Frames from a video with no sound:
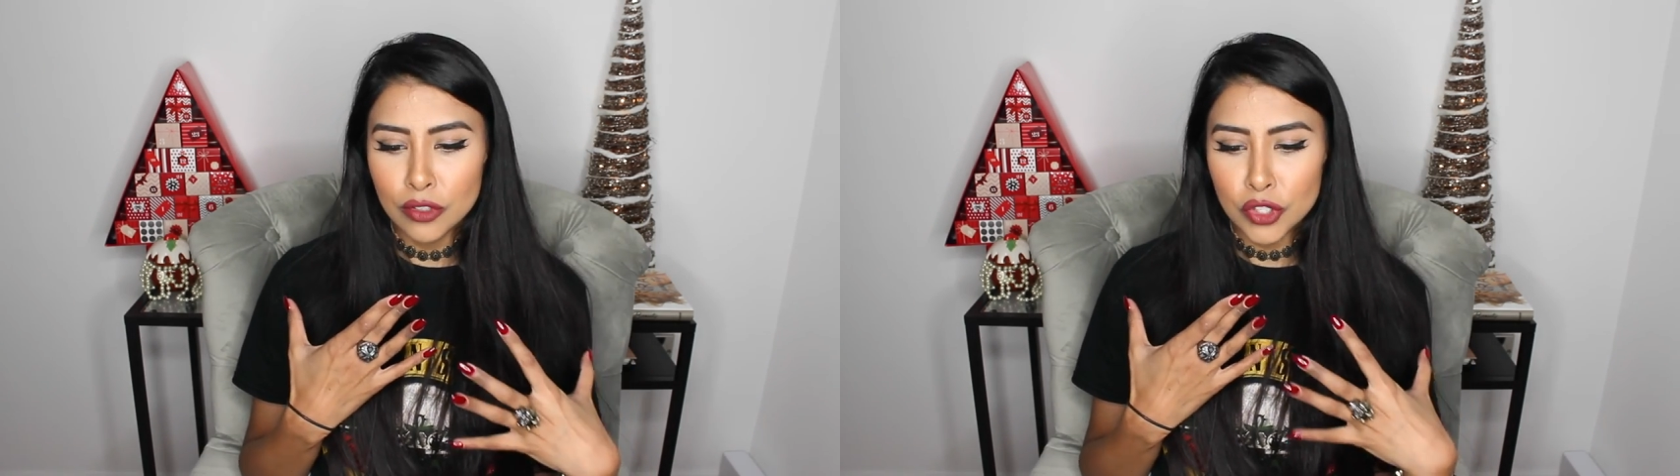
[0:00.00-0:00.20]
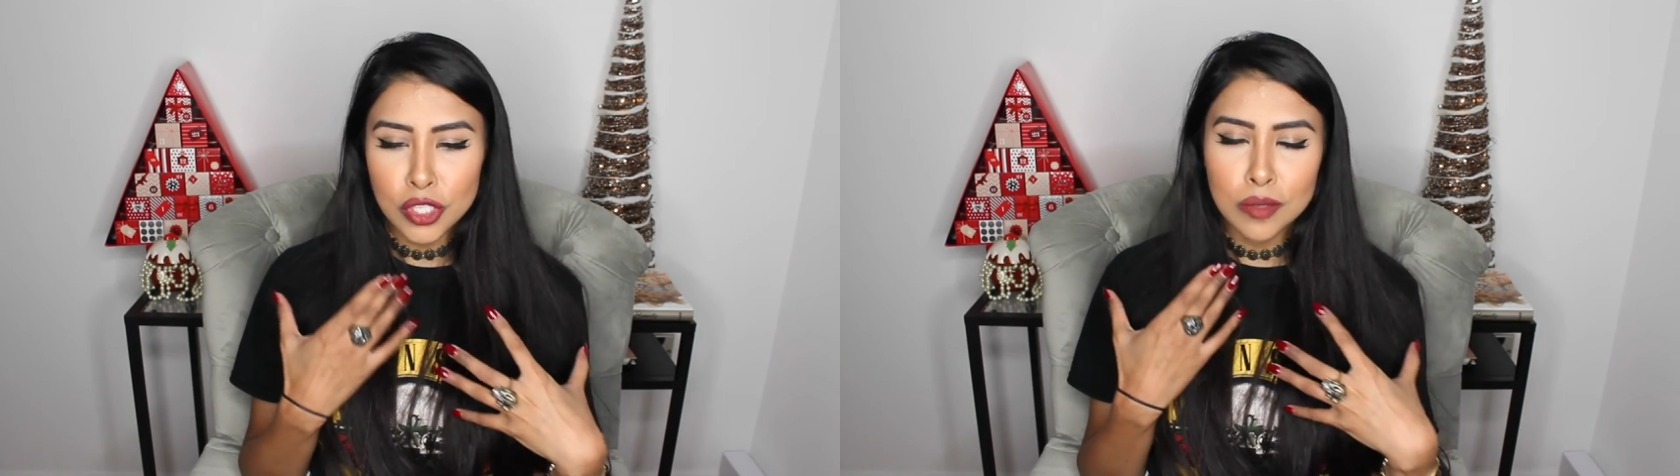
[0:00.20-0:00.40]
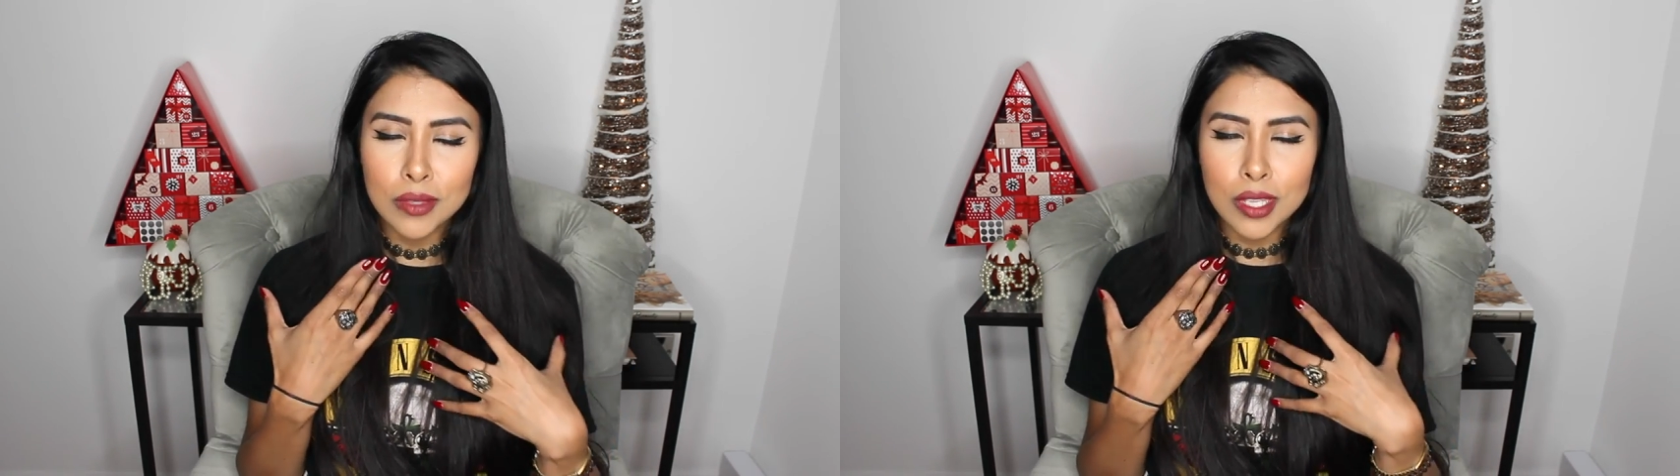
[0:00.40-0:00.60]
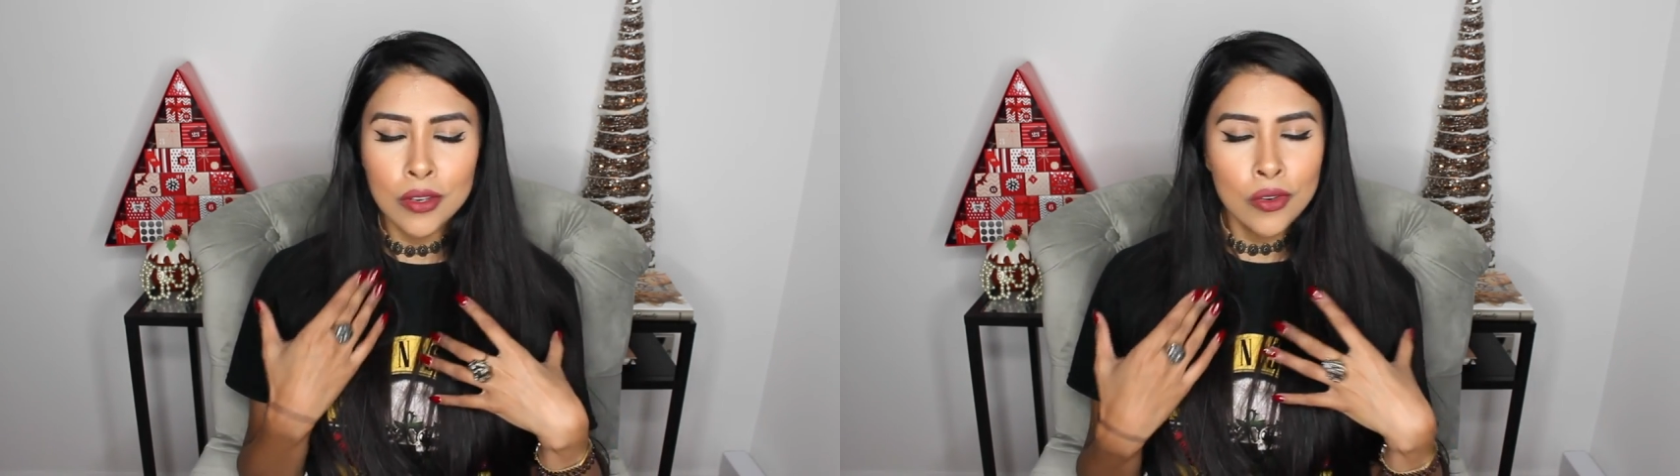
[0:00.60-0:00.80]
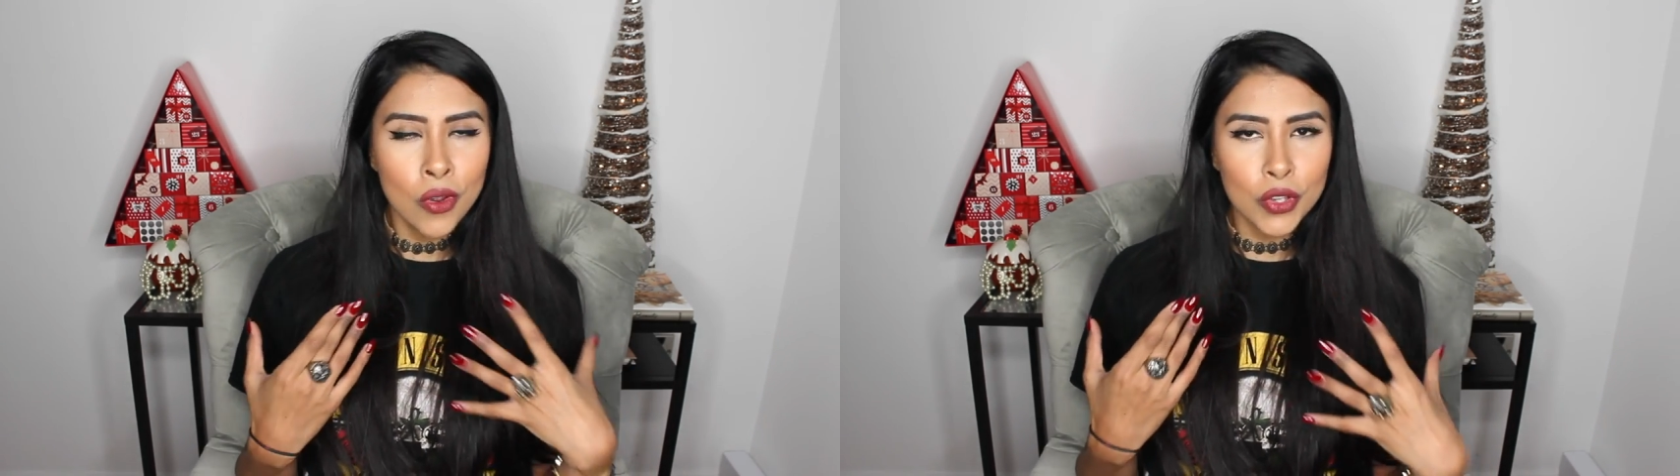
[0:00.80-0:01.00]
to
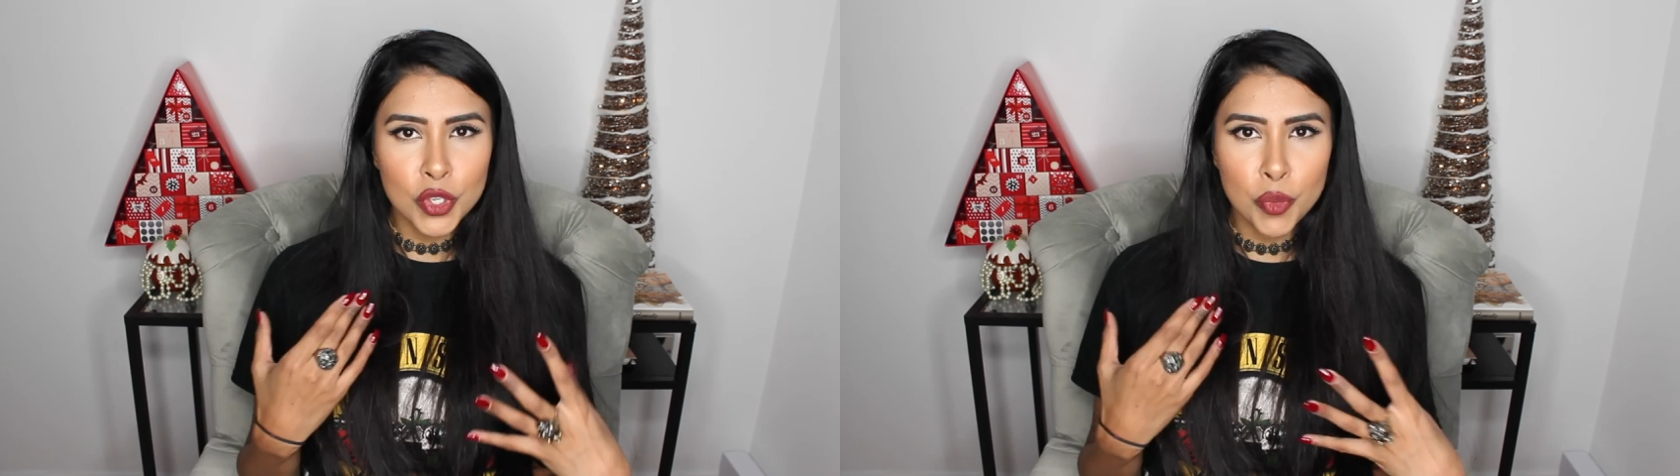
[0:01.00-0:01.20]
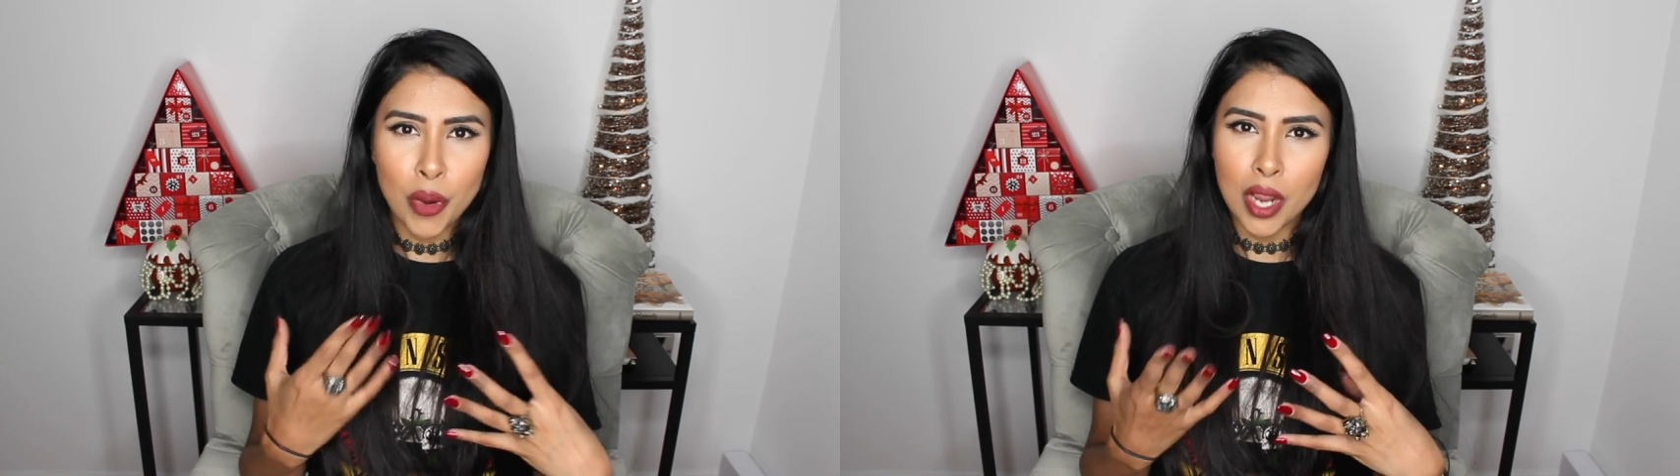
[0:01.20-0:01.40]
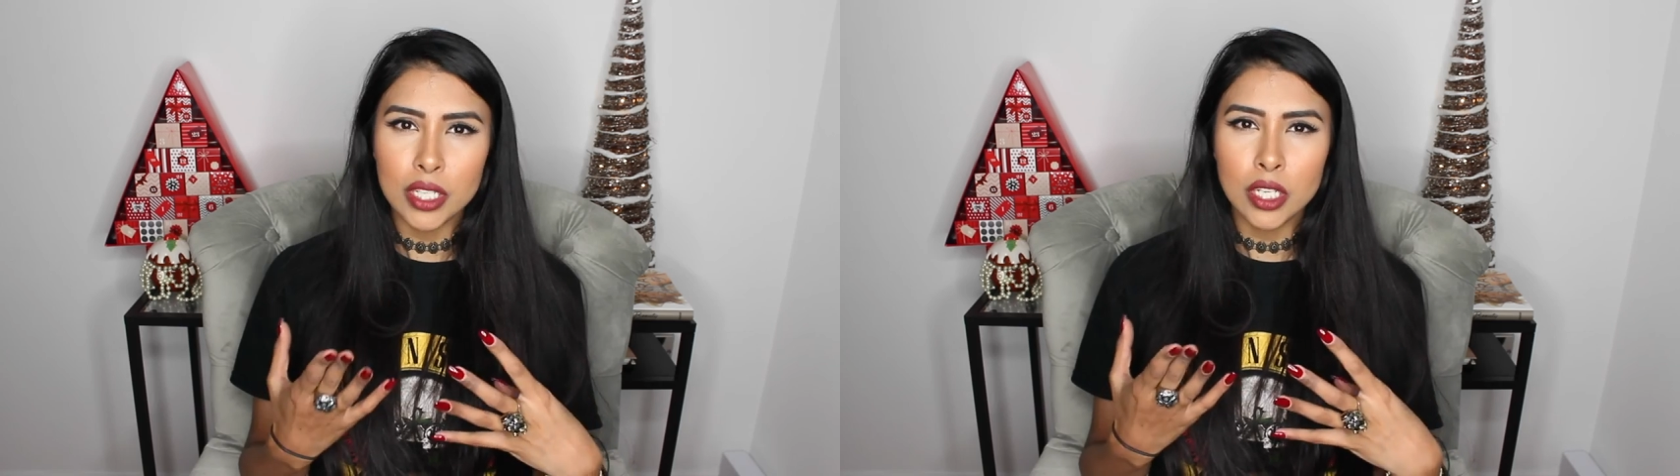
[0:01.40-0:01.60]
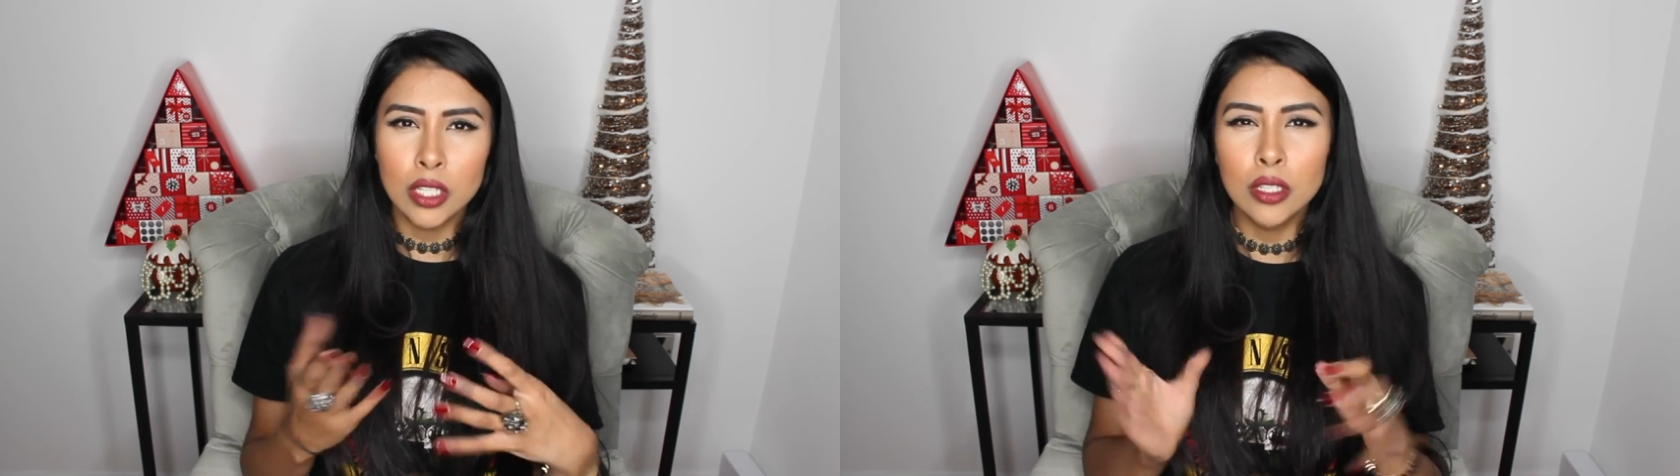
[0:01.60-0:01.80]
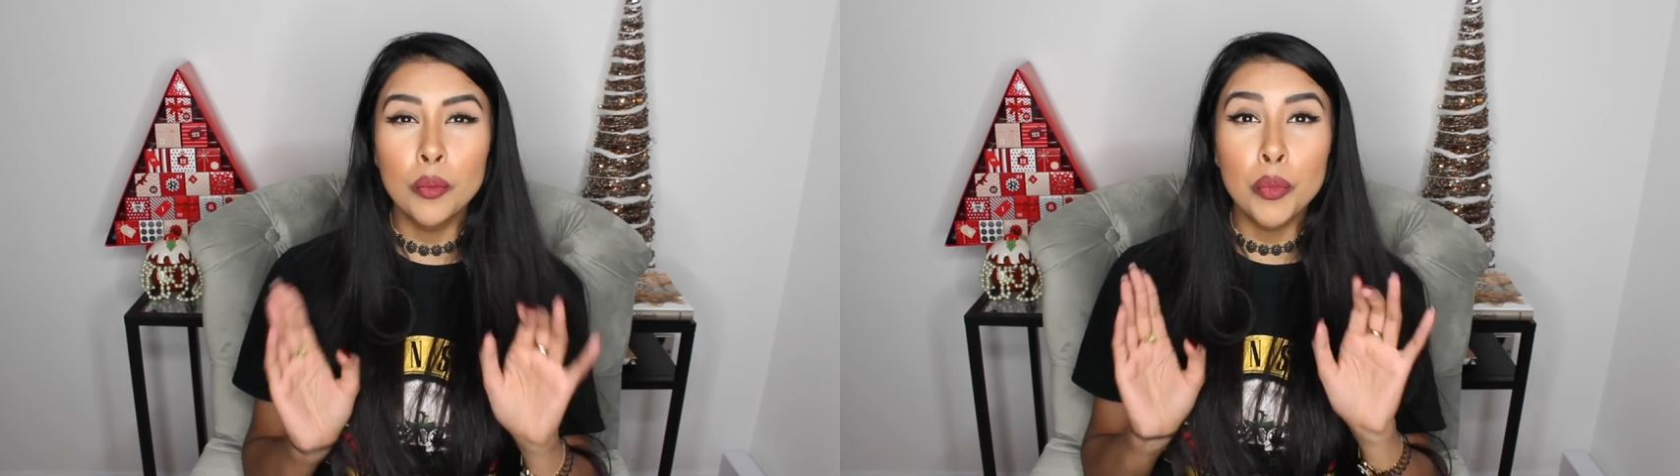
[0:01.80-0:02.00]
something not so practical